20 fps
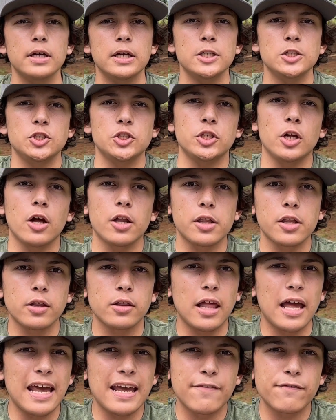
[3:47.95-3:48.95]
She doesn't
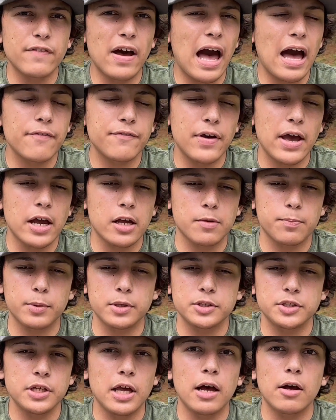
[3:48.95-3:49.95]
lay 5 eggs per
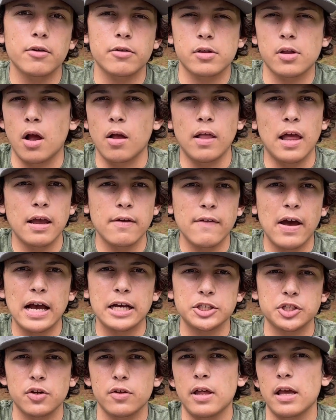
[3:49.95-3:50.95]
cell. It's not like
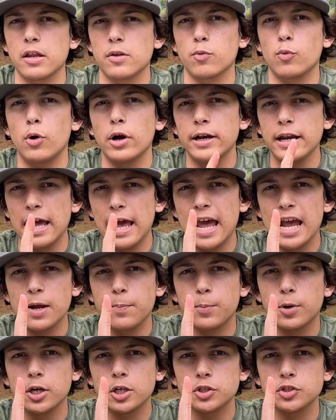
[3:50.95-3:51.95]
that. She lays 1
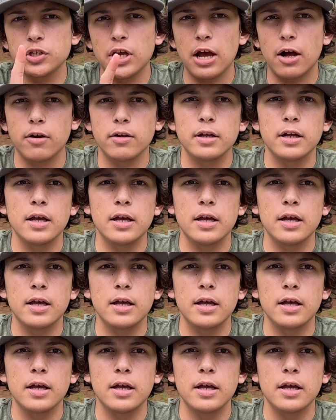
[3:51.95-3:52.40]
egg per cell.